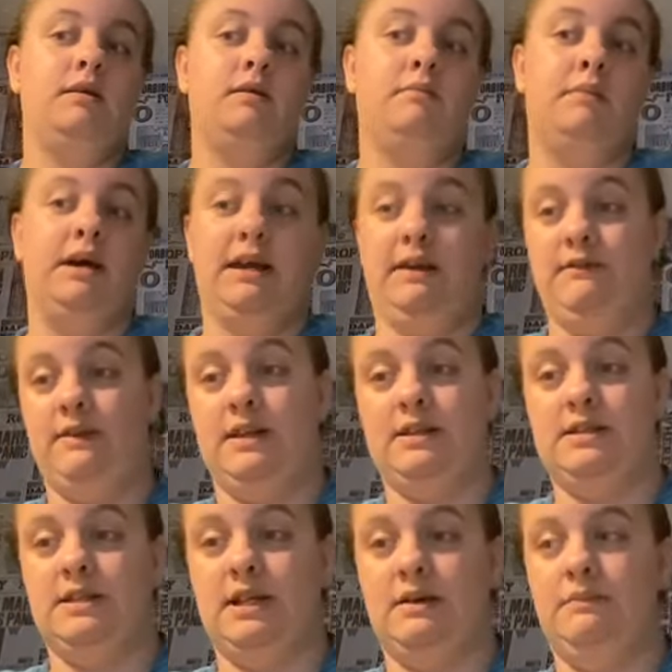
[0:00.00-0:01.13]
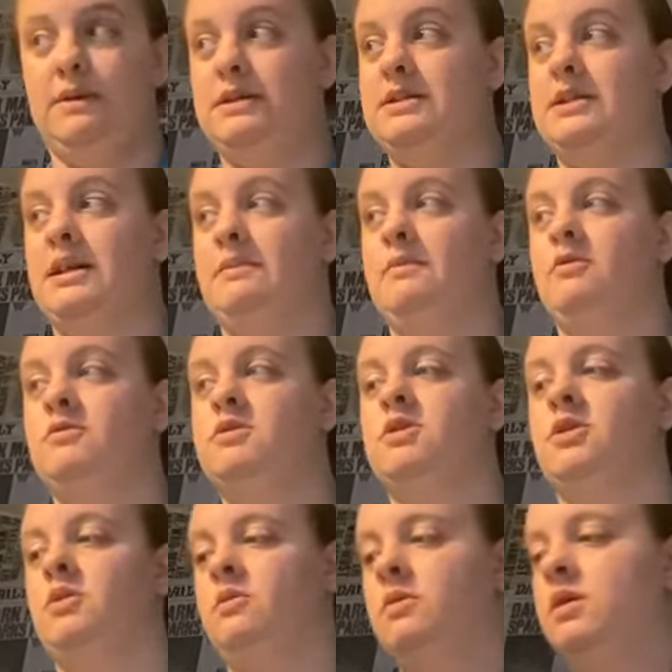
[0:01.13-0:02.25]
my evening tonight. Basically, I'm going to
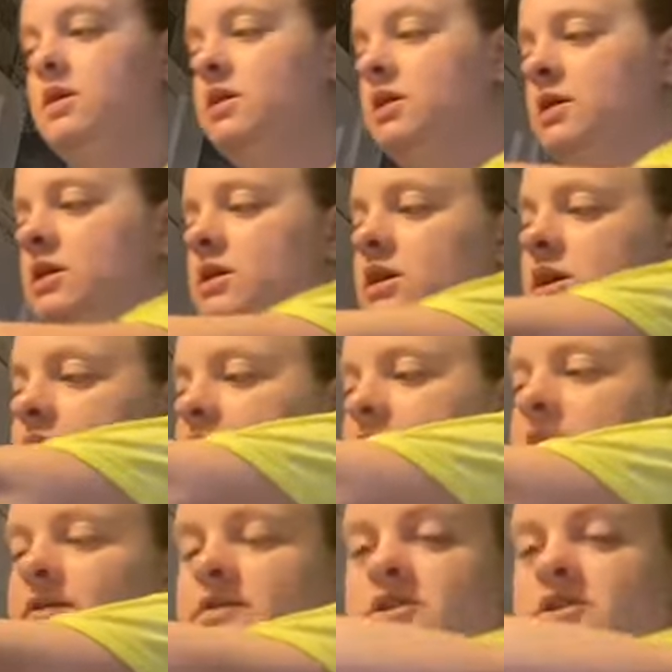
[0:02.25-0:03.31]
go and have a